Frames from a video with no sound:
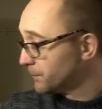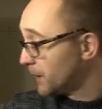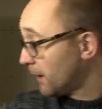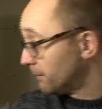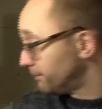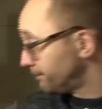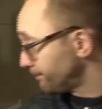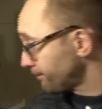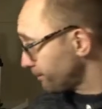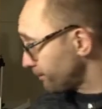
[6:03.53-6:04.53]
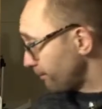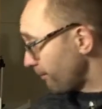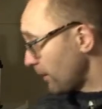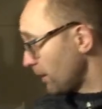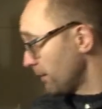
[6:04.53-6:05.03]
Yeah.
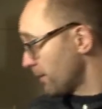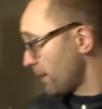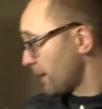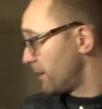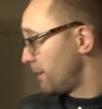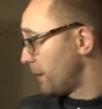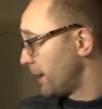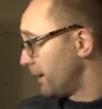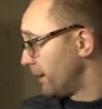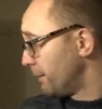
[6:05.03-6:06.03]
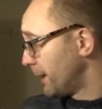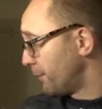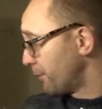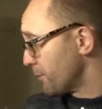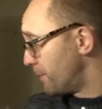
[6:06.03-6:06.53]
This is actually my my
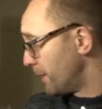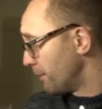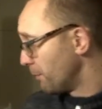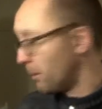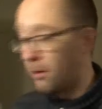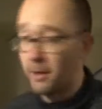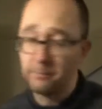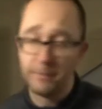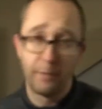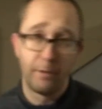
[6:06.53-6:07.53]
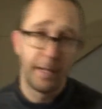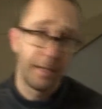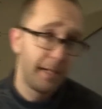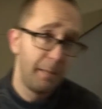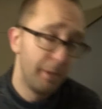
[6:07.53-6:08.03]
first beer from ORA. Never
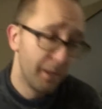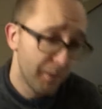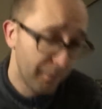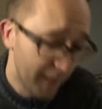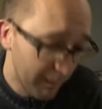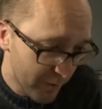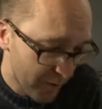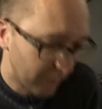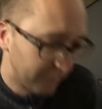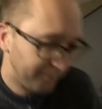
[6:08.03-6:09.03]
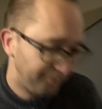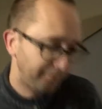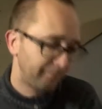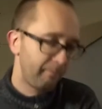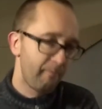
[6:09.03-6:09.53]
had any beers from them, so...
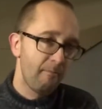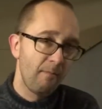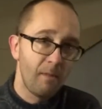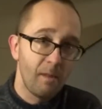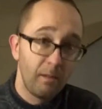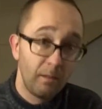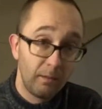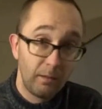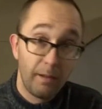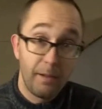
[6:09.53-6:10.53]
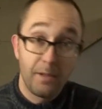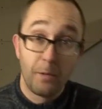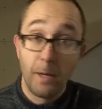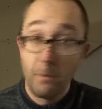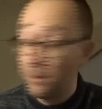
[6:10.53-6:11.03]
And it's a
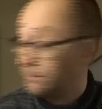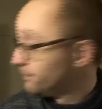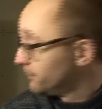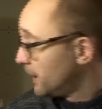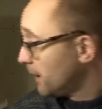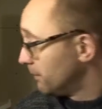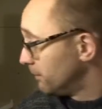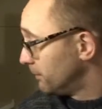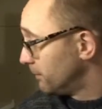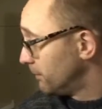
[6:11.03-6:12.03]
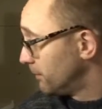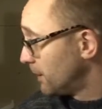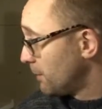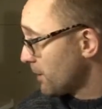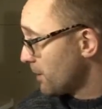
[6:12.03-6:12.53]
great one. Yeah,
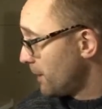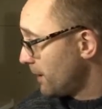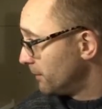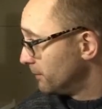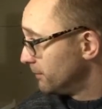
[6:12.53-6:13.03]
I must admit.